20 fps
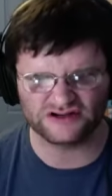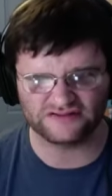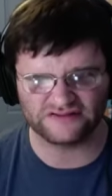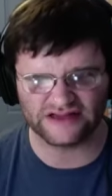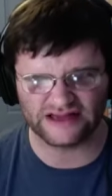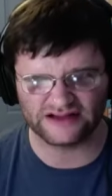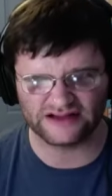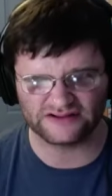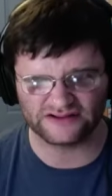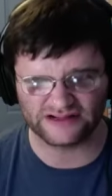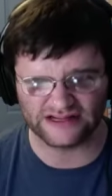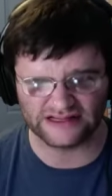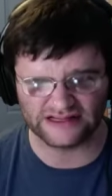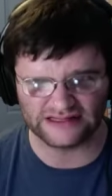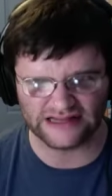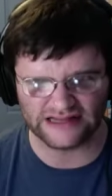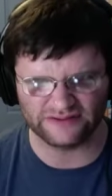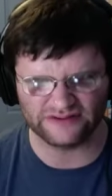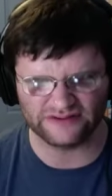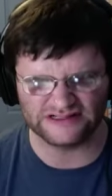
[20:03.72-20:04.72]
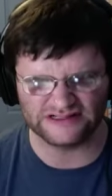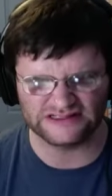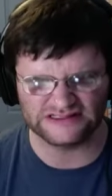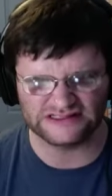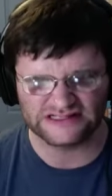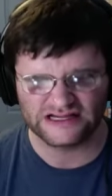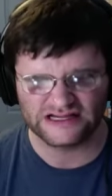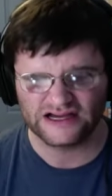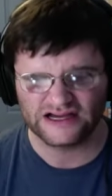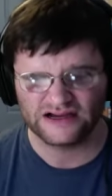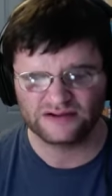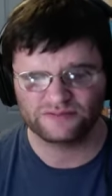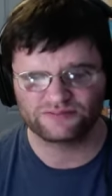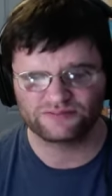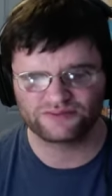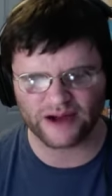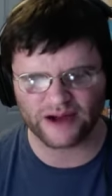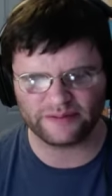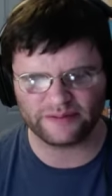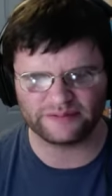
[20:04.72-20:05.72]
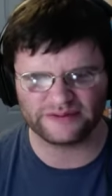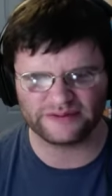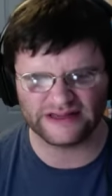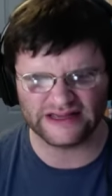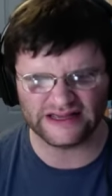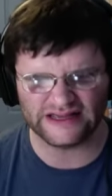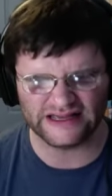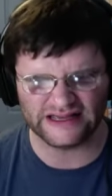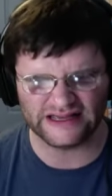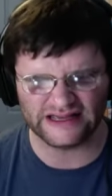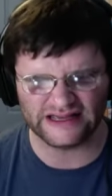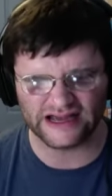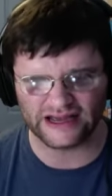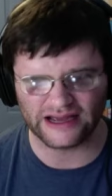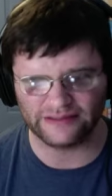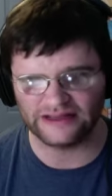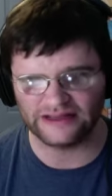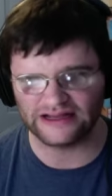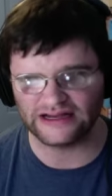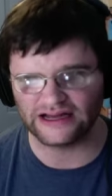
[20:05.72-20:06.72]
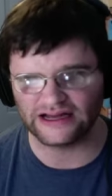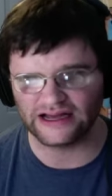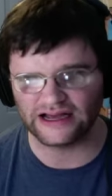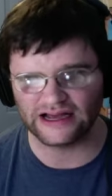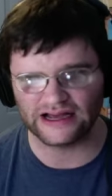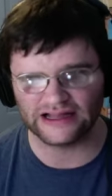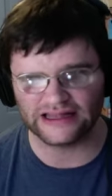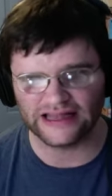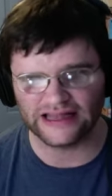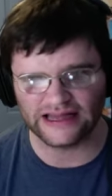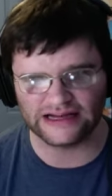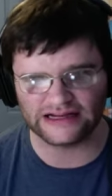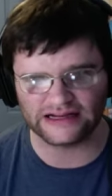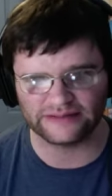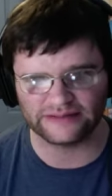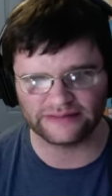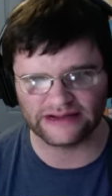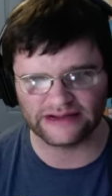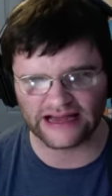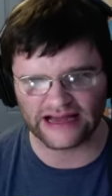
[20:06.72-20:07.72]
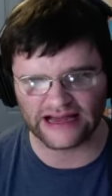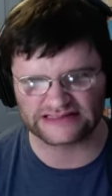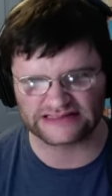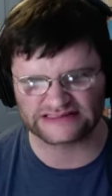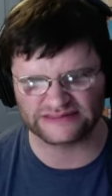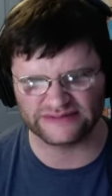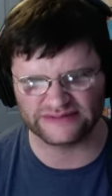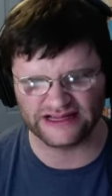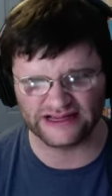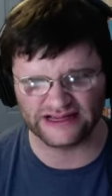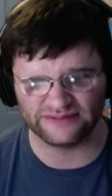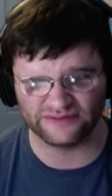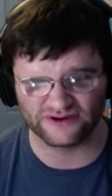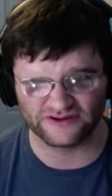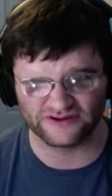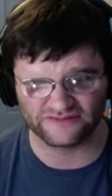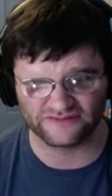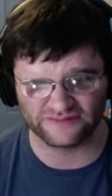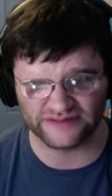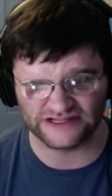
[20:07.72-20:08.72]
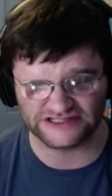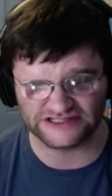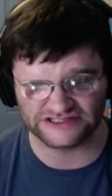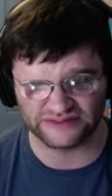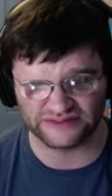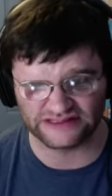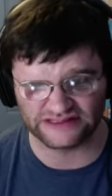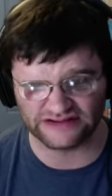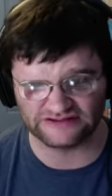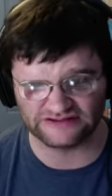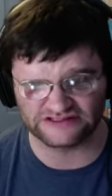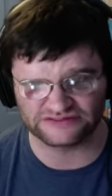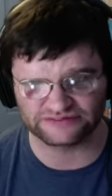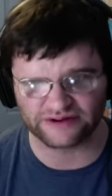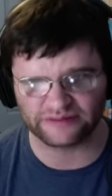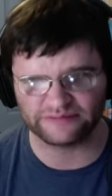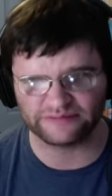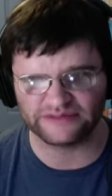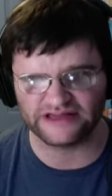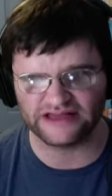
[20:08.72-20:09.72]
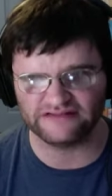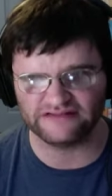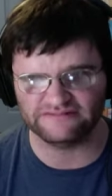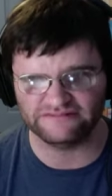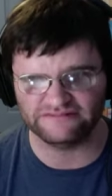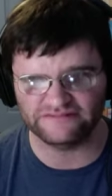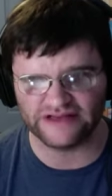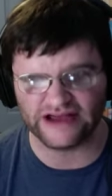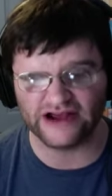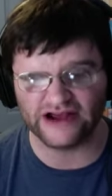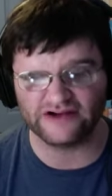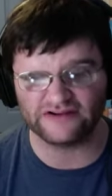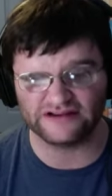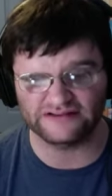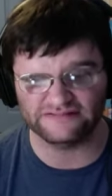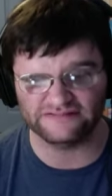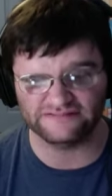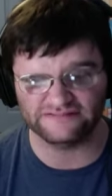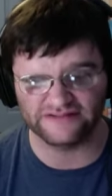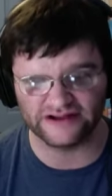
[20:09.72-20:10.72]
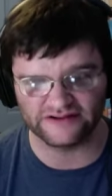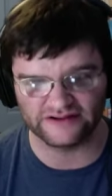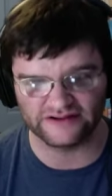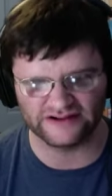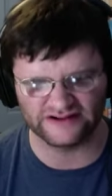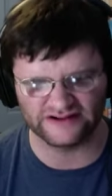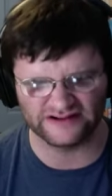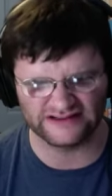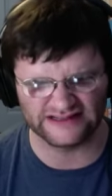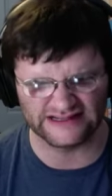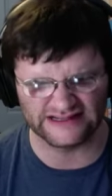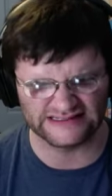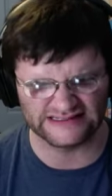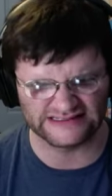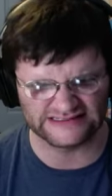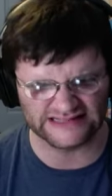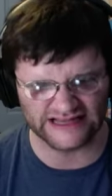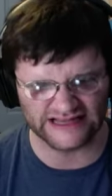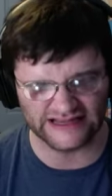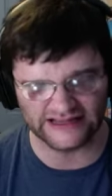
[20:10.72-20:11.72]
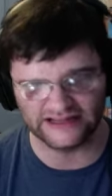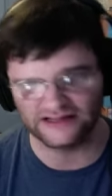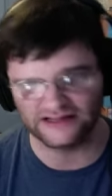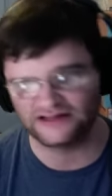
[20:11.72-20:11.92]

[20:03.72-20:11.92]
have handled it, that was probably, I mean, again, I'm going to ask him to get more information, but that was probably a very, very good thing to say.